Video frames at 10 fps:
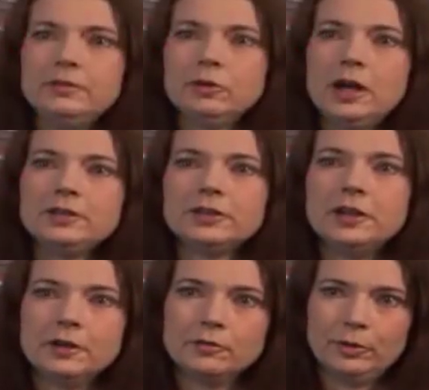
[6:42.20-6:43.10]
Ray is
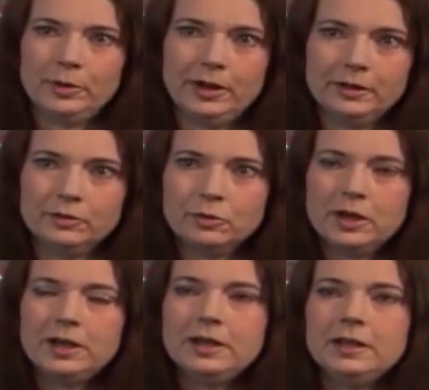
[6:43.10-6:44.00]
the everyman.
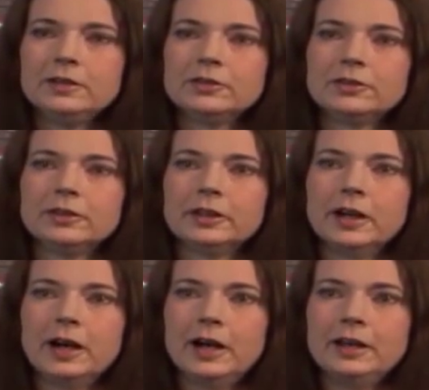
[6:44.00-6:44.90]
Ray is the
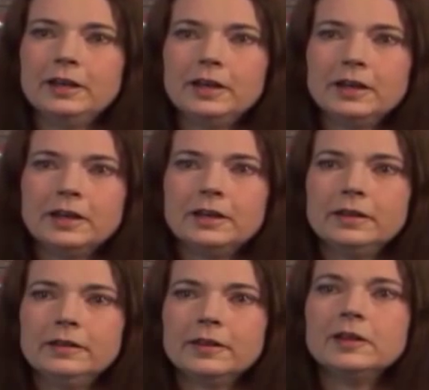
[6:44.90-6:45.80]
guy,
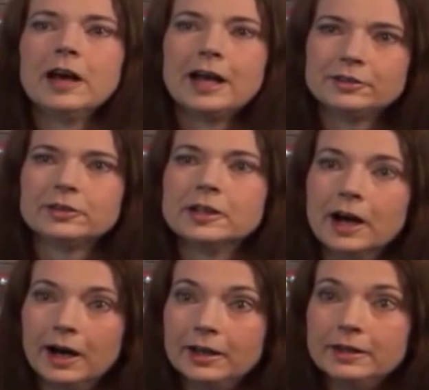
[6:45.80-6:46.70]
the nice
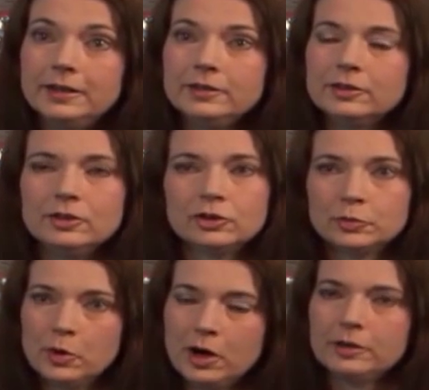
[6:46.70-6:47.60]
guy. He's
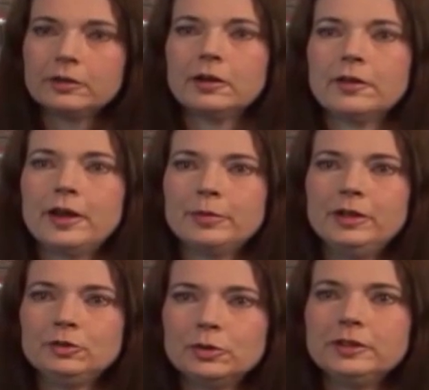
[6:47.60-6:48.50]
smart and all that,
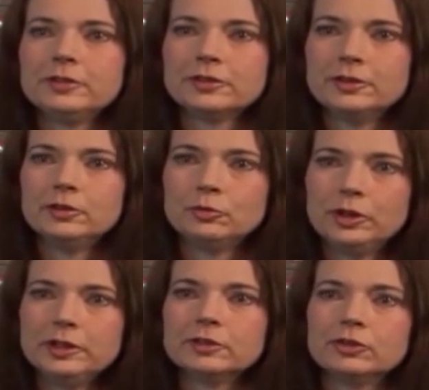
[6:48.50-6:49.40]
but he's
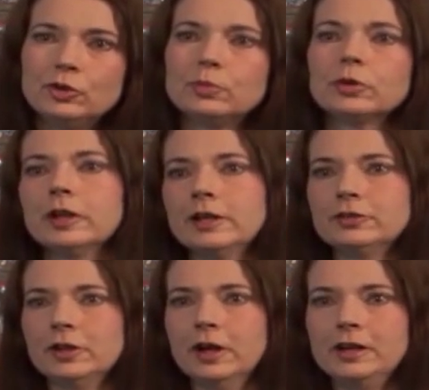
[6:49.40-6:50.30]
really a super
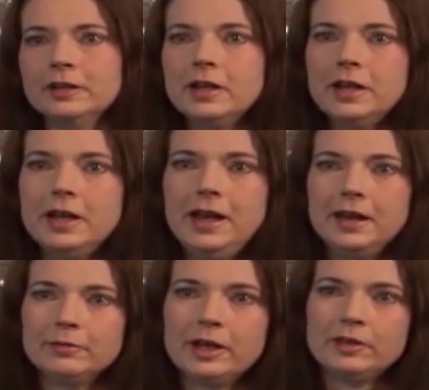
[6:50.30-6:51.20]
nice guy.
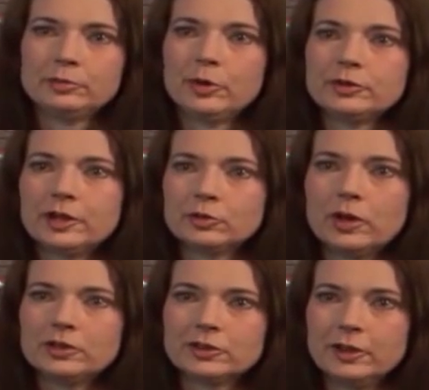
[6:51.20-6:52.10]
And I suppose
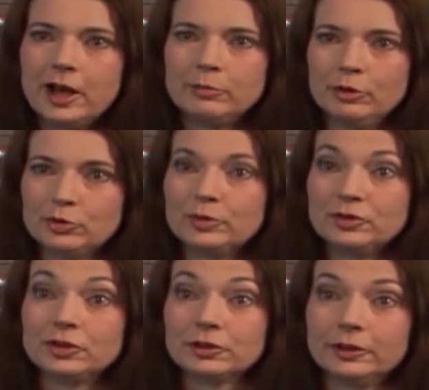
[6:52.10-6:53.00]
that's why Slimer was
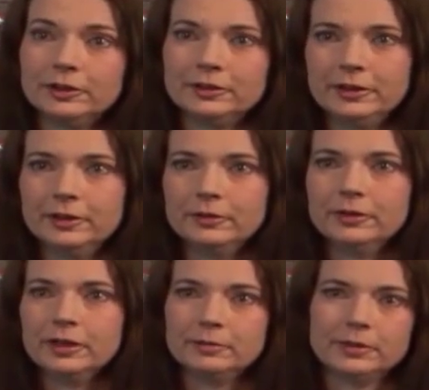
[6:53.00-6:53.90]
particularly,
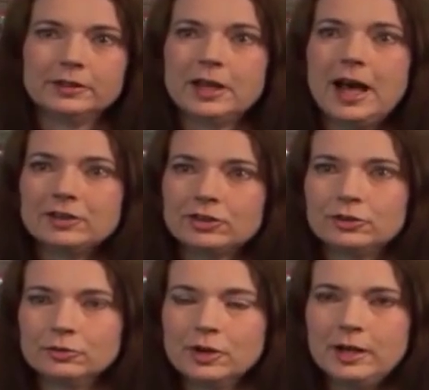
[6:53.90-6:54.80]

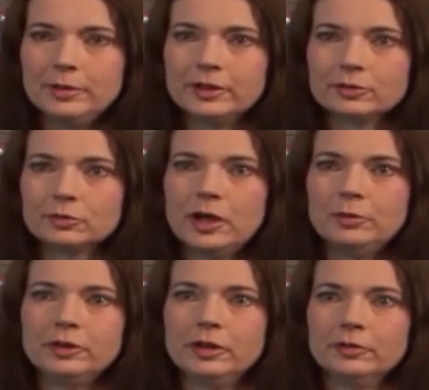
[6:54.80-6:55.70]
attached to Ray, because
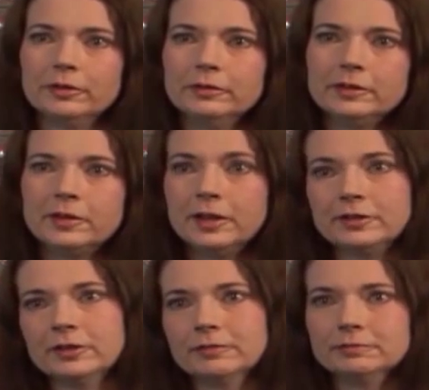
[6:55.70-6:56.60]
Ray would never
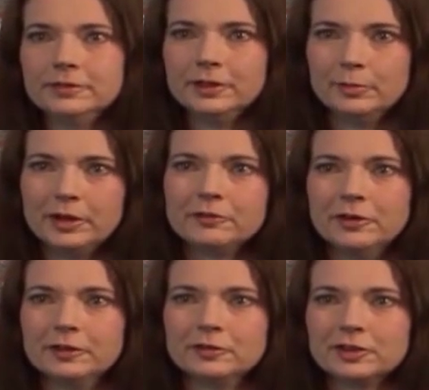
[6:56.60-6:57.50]
think to, make
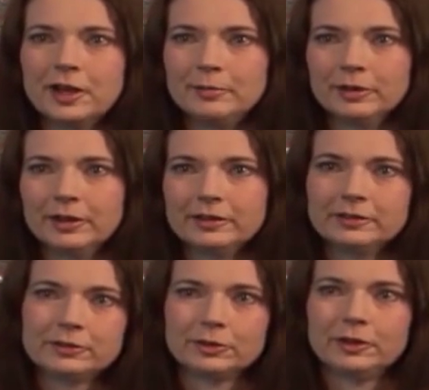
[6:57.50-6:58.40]
fun of Slimer,
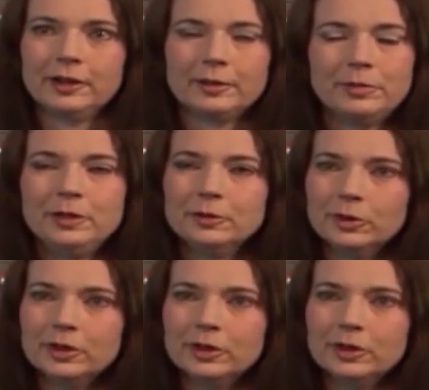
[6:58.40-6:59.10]
like Peter